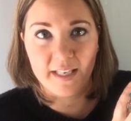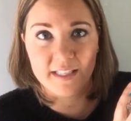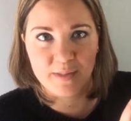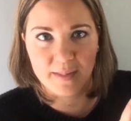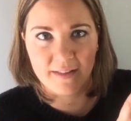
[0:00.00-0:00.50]

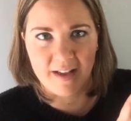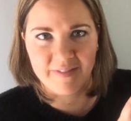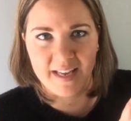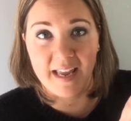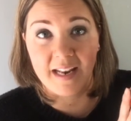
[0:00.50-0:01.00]
Kids would
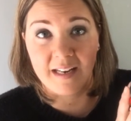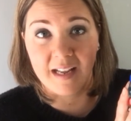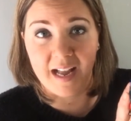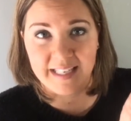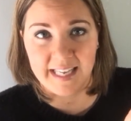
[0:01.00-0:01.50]
love it, and
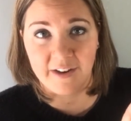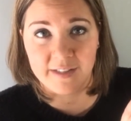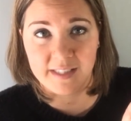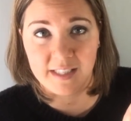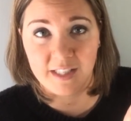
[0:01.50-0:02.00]
I
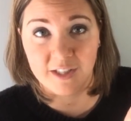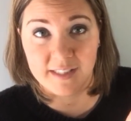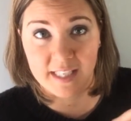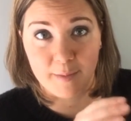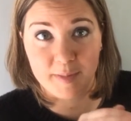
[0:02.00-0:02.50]
guarantee your
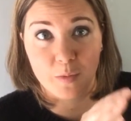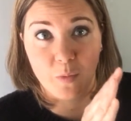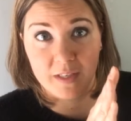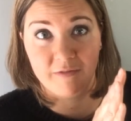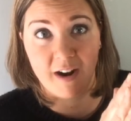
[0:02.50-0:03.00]
tips
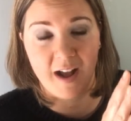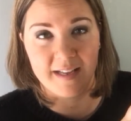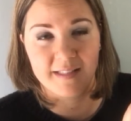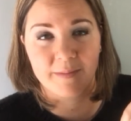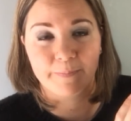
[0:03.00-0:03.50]
would
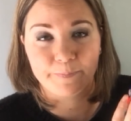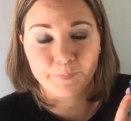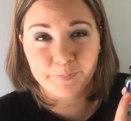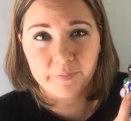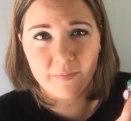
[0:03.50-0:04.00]
rise.
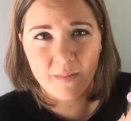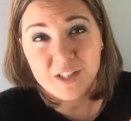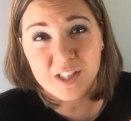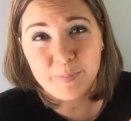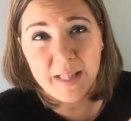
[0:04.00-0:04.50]

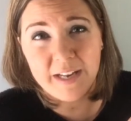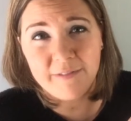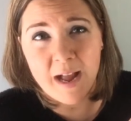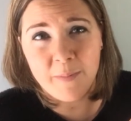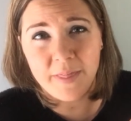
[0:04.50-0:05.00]
Just play
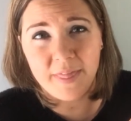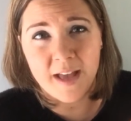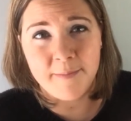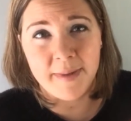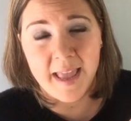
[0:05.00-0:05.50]
around with
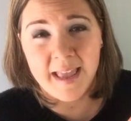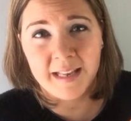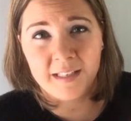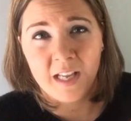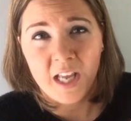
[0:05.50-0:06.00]
them
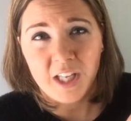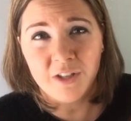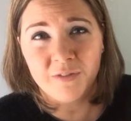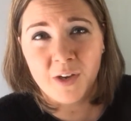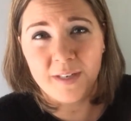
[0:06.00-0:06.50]
and
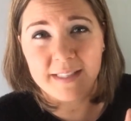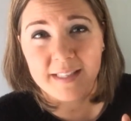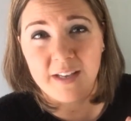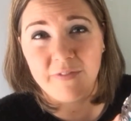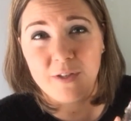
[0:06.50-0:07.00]
you'll
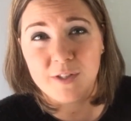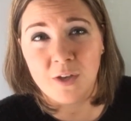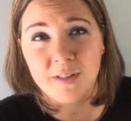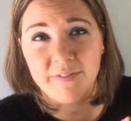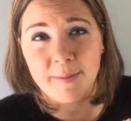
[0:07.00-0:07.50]
notice if you
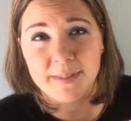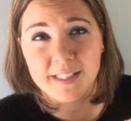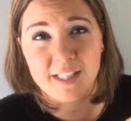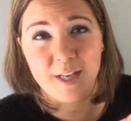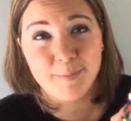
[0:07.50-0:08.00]
don't leave
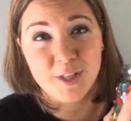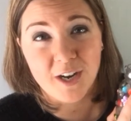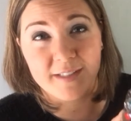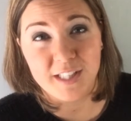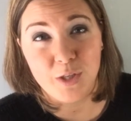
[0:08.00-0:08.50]
empty tip
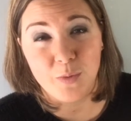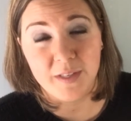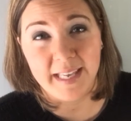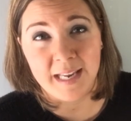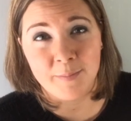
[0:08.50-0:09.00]
jars, you
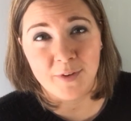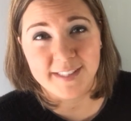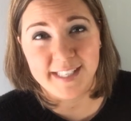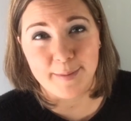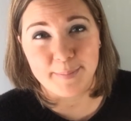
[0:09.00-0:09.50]
will gain more
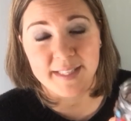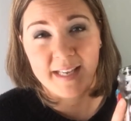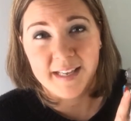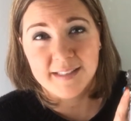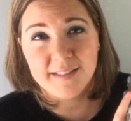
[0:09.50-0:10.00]
tips.
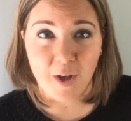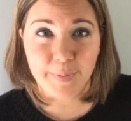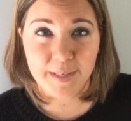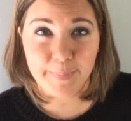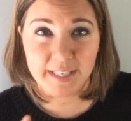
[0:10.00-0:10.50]
I'll
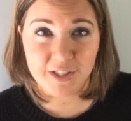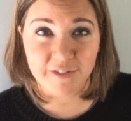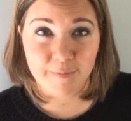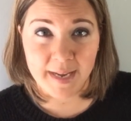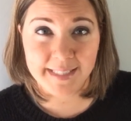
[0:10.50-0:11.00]
put a picture
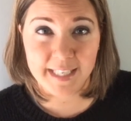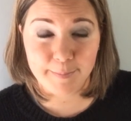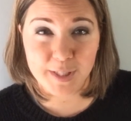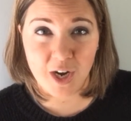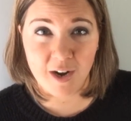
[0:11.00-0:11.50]
of my
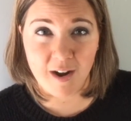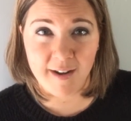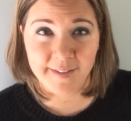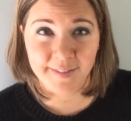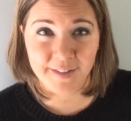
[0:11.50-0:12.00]
tip jar
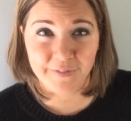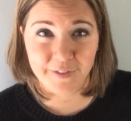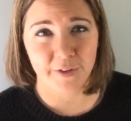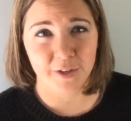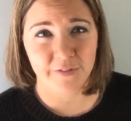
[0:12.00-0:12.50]
on the
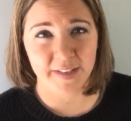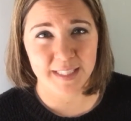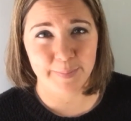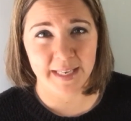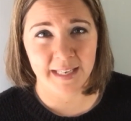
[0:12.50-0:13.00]
Frugal
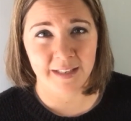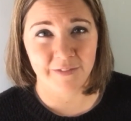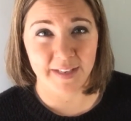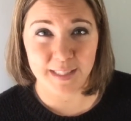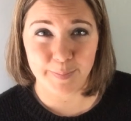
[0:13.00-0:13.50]
Face Painting
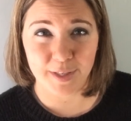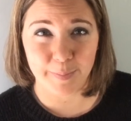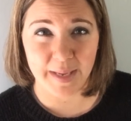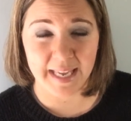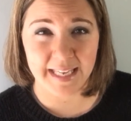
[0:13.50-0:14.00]

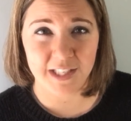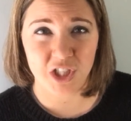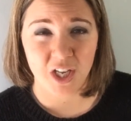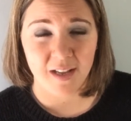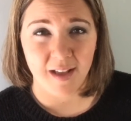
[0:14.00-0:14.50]
Facebook
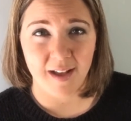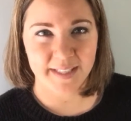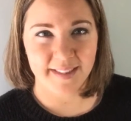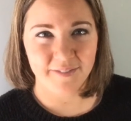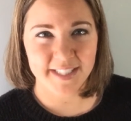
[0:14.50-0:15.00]
page. So
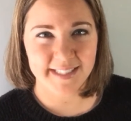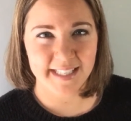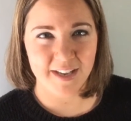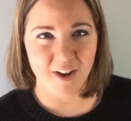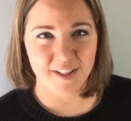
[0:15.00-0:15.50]
I'd love to
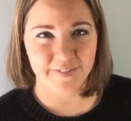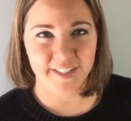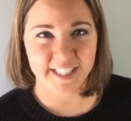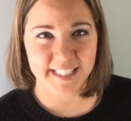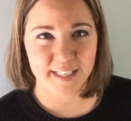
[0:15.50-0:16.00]
see all of
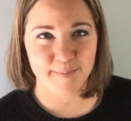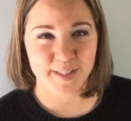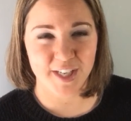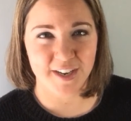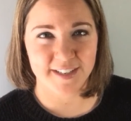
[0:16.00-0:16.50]
your tip
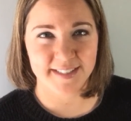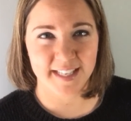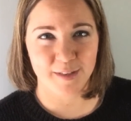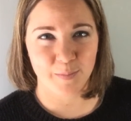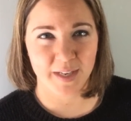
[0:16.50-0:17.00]
jars
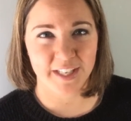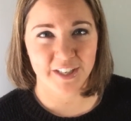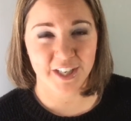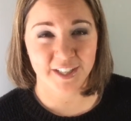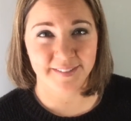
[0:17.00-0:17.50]
and what
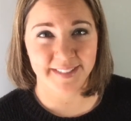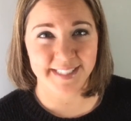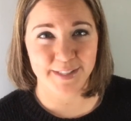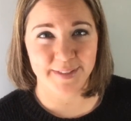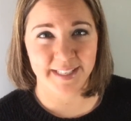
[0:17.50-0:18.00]
you're currently
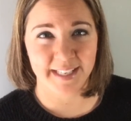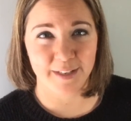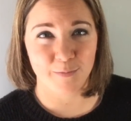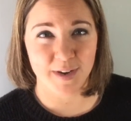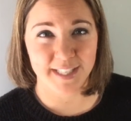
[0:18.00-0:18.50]
doing
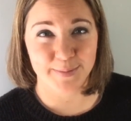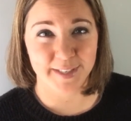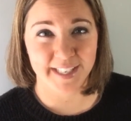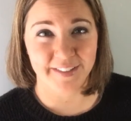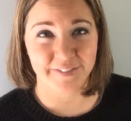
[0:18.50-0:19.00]
and what is
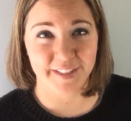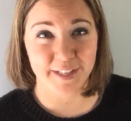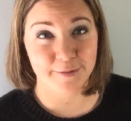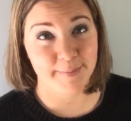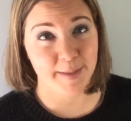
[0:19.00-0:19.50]
working for
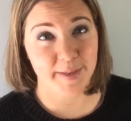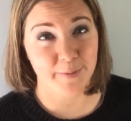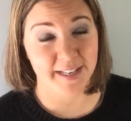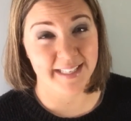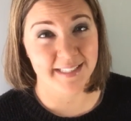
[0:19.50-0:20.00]
you, maybe
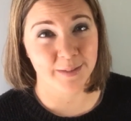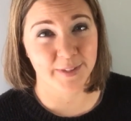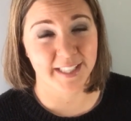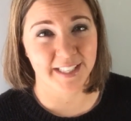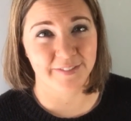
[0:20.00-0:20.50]
what isn't
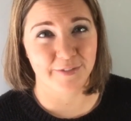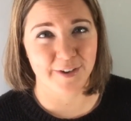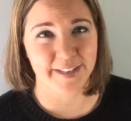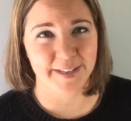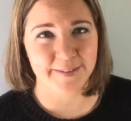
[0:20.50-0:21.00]
working
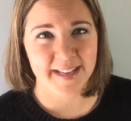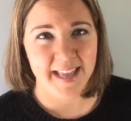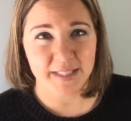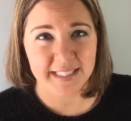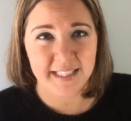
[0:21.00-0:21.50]
for you.
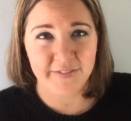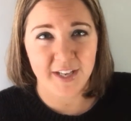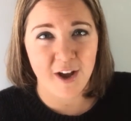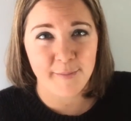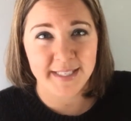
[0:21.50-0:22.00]
Please leave the
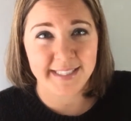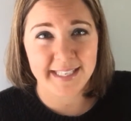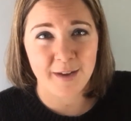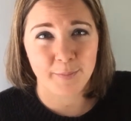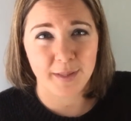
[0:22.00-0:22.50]
comments
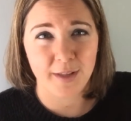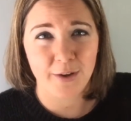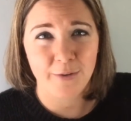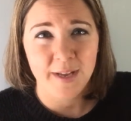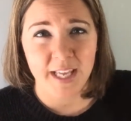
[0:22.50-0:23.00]
down
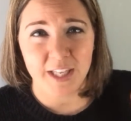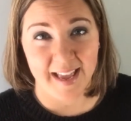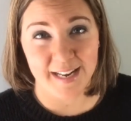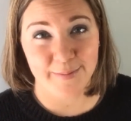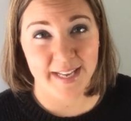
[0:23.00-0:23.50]
below.
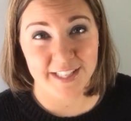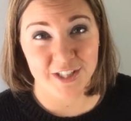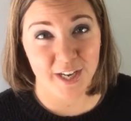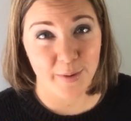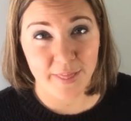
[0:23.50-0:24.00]
Anyway,
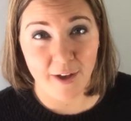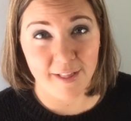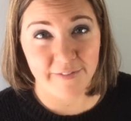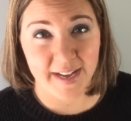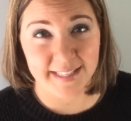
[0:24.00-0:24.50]
share with
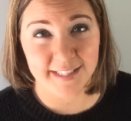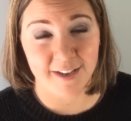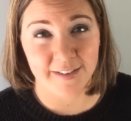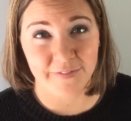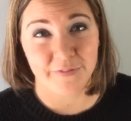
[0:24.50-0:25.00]
all of us
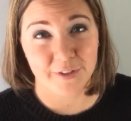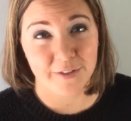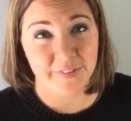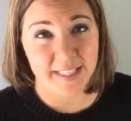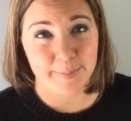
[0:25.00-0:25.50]
on the
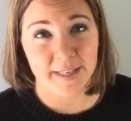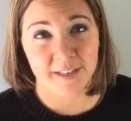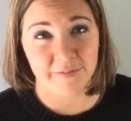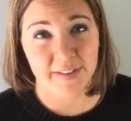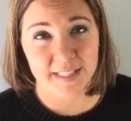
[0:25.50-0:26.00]
Frugal Face Painter
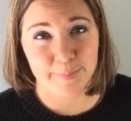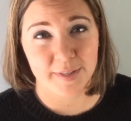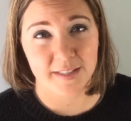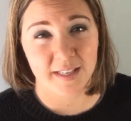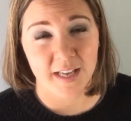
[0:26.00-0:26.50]
on
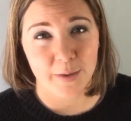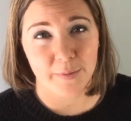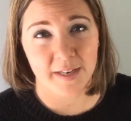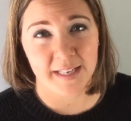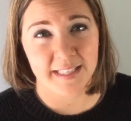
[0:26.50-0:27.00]
Facebook.
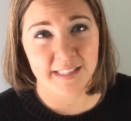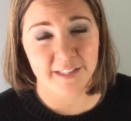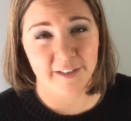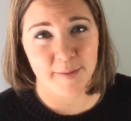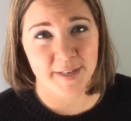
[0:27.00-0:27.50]
We're on
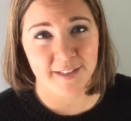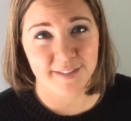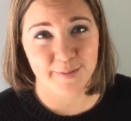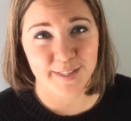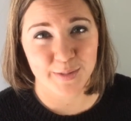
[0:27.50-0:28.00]
Instagram and
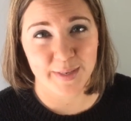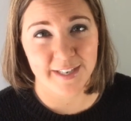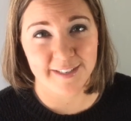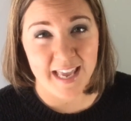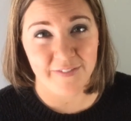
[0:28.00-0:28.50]
also on
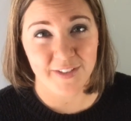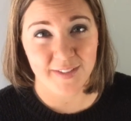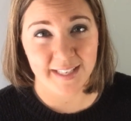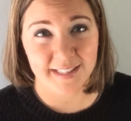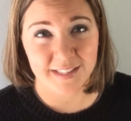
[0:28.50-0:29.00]
Twitter. If you
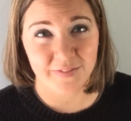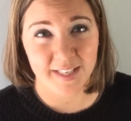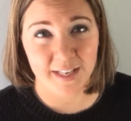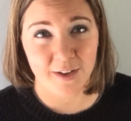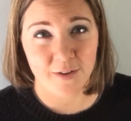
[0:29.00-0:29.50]
like this
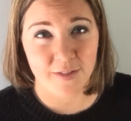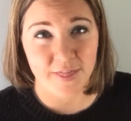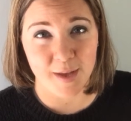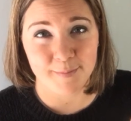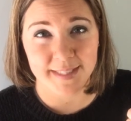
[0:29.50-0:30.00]
video,
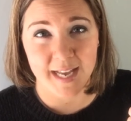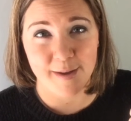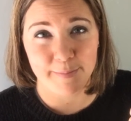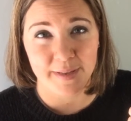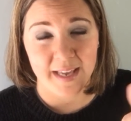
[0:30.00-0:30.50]
thumbs
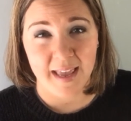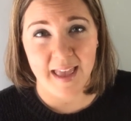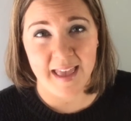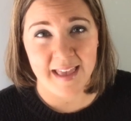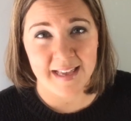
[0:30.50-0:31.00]
up,
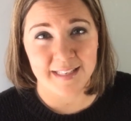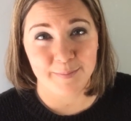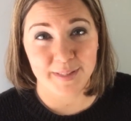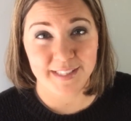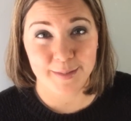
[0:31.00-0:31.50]

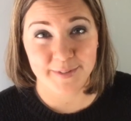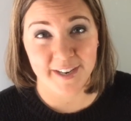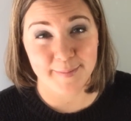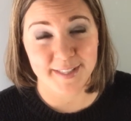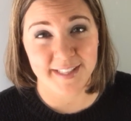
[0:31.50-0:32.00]
and please
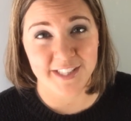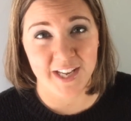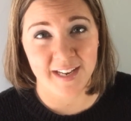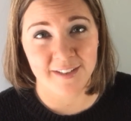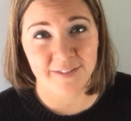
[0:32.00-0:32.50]
subscribe to the
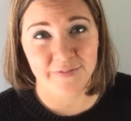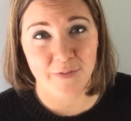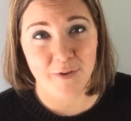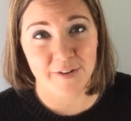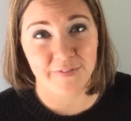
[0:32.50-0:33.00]
channel
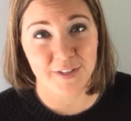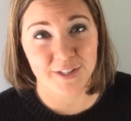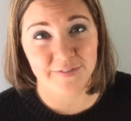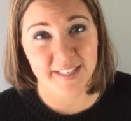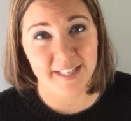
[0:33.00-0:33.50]
for
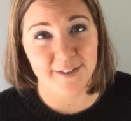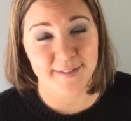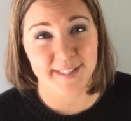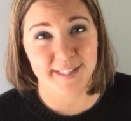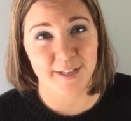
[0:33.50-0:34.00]
future
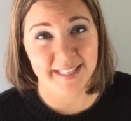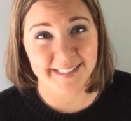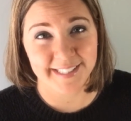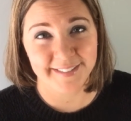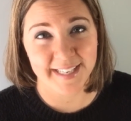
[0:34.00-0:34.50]
videos. So
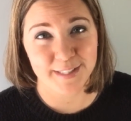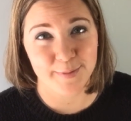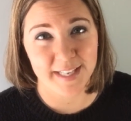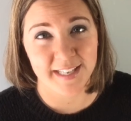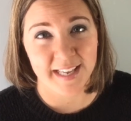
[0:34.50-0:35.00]
until next
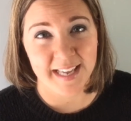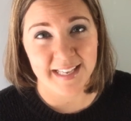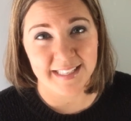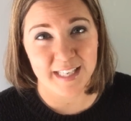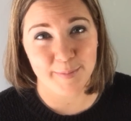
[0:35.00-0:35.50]
week,
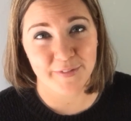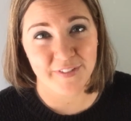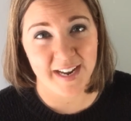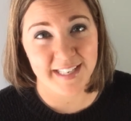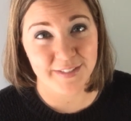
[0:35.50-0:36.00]
keep your
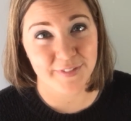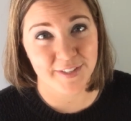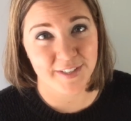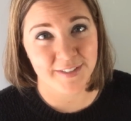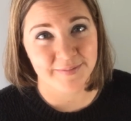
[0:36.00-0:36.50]
Fridays
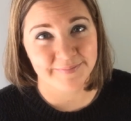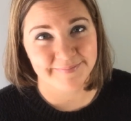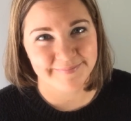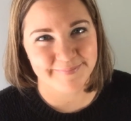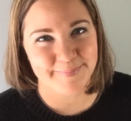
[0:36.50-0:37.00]
frugal.
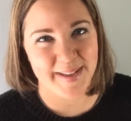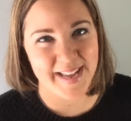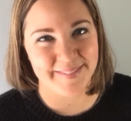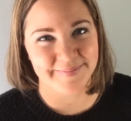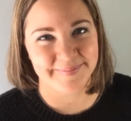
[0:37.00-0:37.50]
Bye.